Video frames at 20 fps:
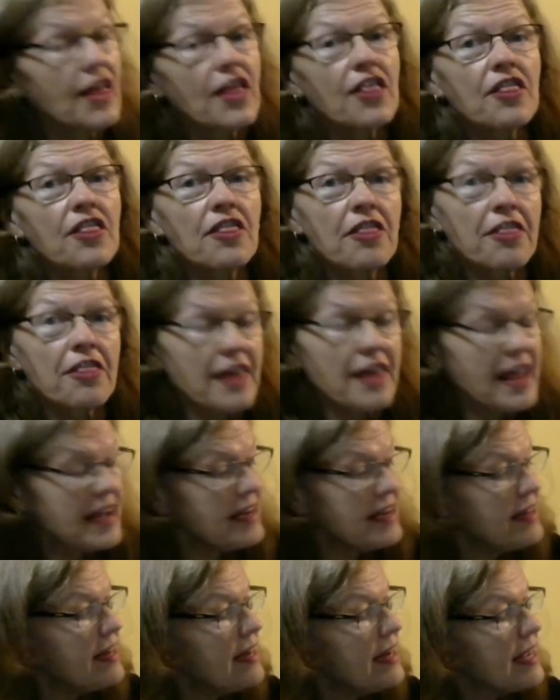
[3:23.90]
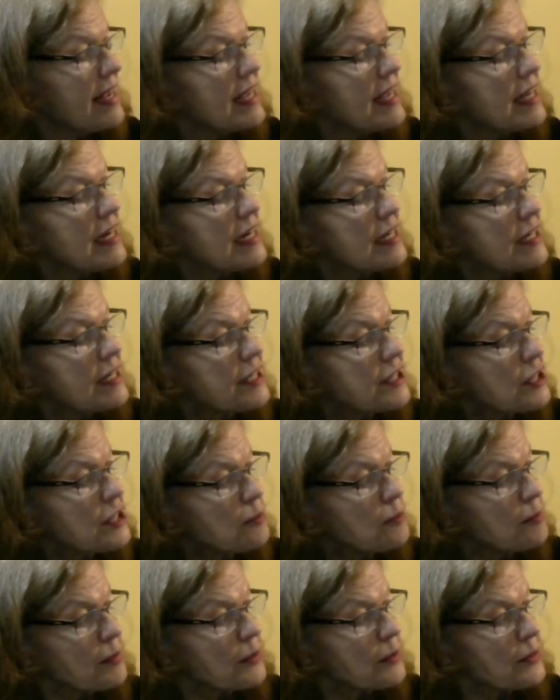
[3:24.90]
Then
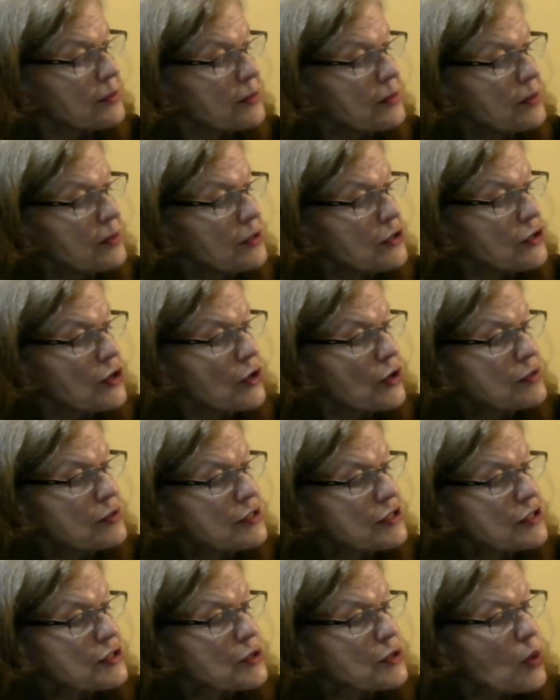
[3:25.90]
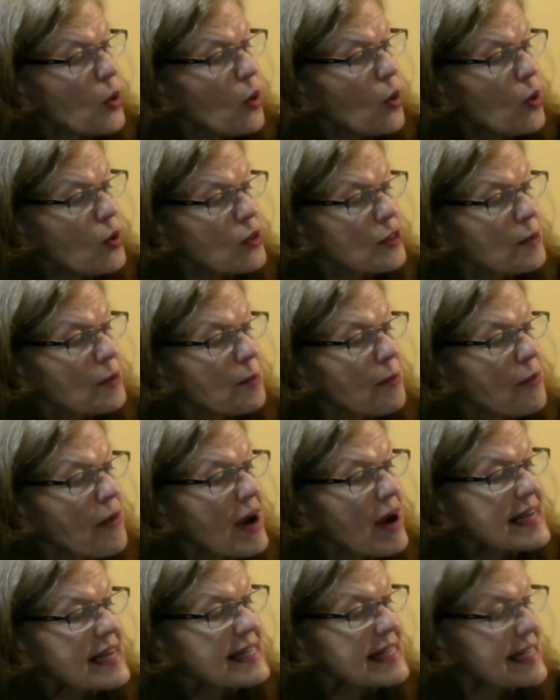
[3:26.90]
Little Blue noticed all the
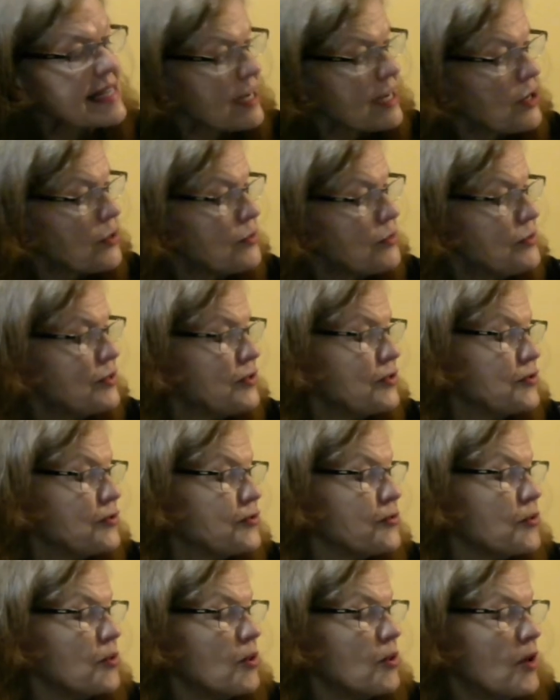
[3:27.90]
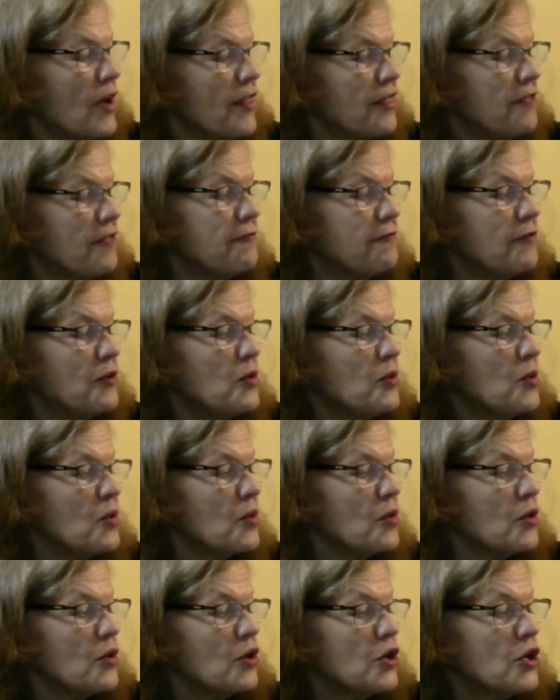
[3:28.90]
bright yellow straw on the
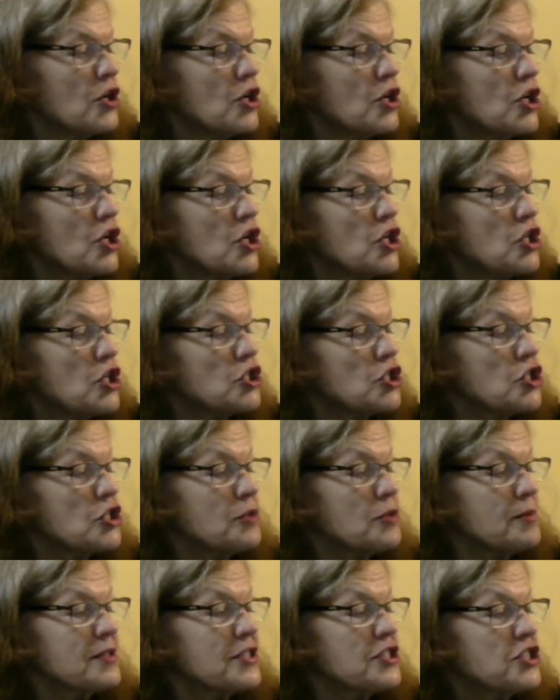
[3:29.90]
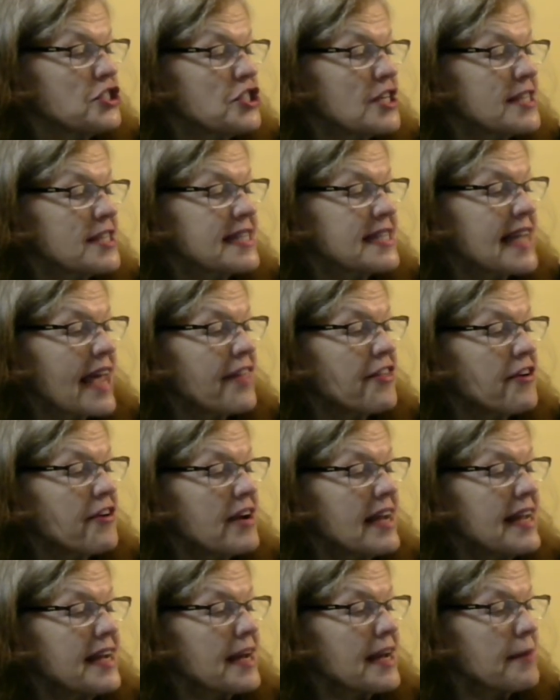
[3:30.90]
floor. She was just
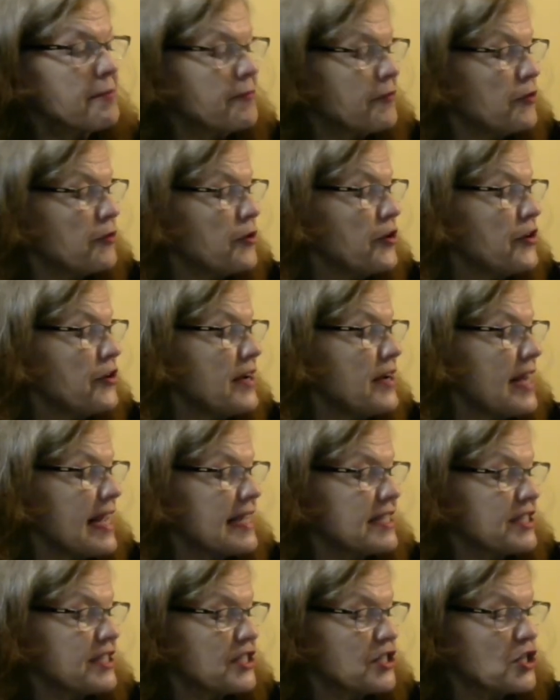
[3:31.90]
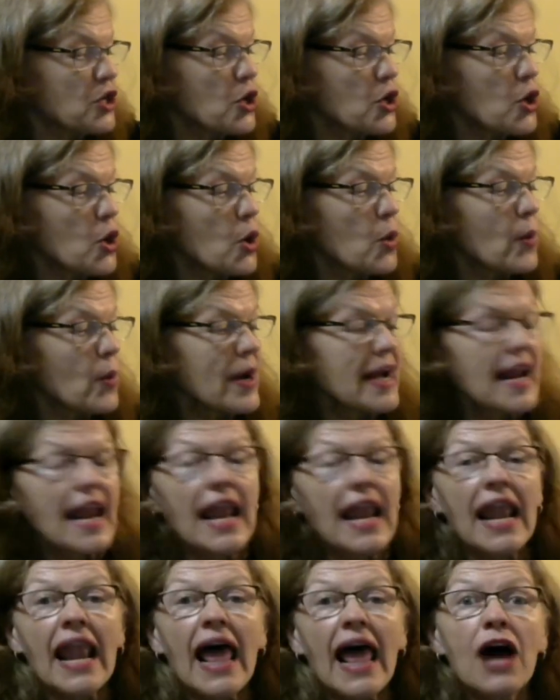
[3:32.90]
gathering it up for her nest when a
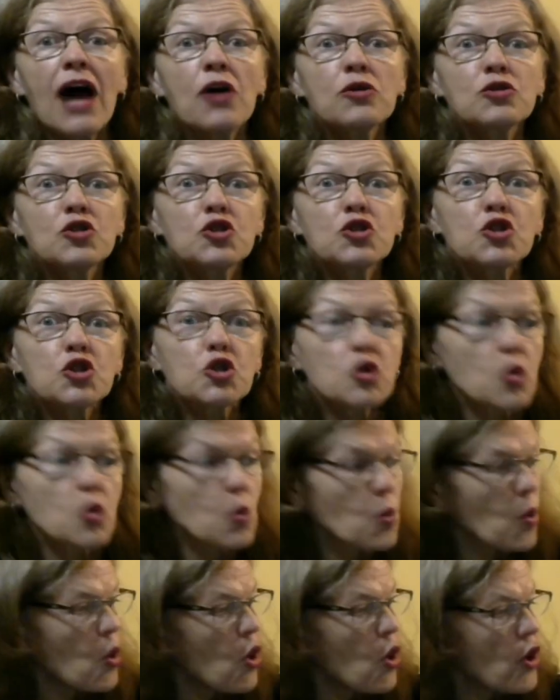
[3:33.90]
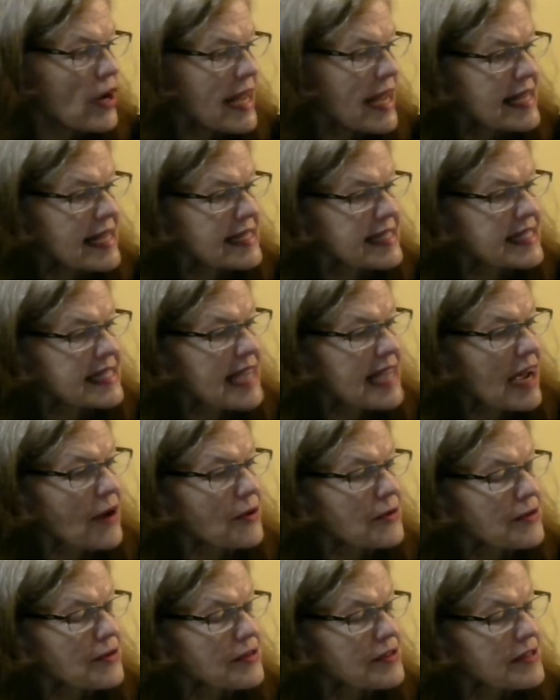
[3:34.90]
loud squawking
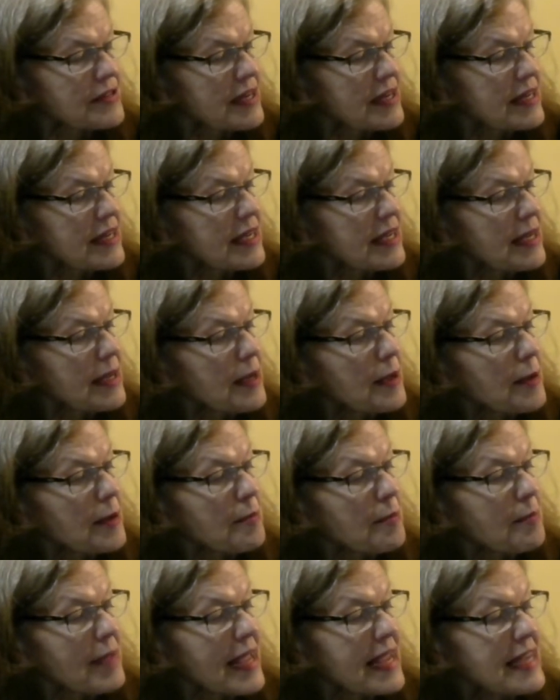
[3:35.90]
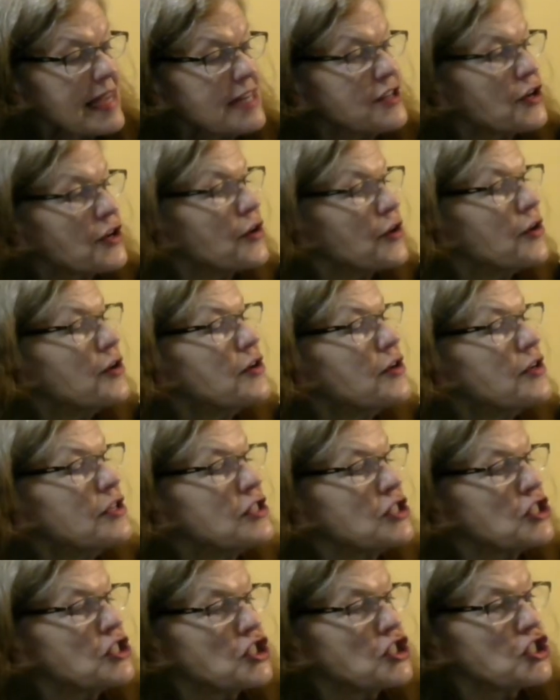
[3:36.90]
sound made her
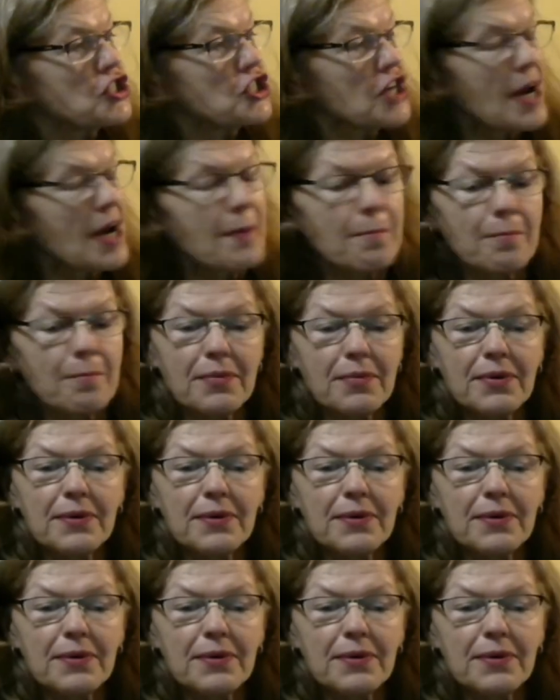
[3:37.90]
jump.